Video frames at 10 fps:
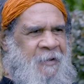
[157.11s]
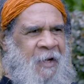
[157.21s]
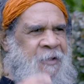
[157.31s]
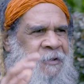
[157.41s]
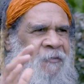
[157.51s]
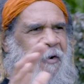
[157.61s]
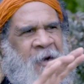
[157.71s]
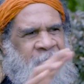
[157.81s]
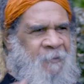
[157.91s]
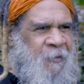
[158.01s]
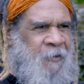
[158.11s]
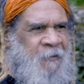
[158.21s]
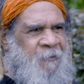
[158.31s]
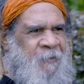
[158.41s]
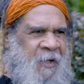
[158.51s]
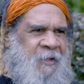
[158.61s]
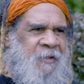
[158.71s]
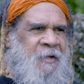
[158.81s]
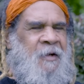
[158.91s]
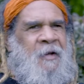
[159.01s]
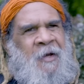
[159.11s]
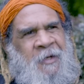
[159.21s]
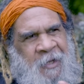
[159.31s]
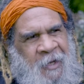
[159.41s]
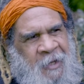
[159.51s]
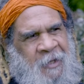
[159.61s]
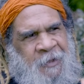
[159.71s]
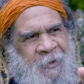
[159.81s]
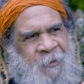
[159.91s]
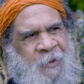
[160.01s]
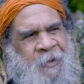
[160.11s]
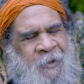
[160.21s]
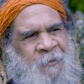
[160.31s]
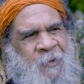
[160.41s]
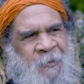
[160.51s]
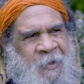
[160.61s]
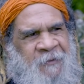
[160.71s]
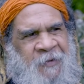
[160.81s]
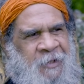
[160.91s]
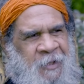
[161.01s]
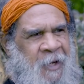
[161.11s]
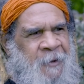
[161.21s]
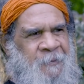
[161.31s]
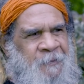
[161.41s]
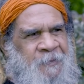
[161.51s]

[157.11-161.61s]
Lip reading: tongues, tribes from all different places to heal the world in which we live in today.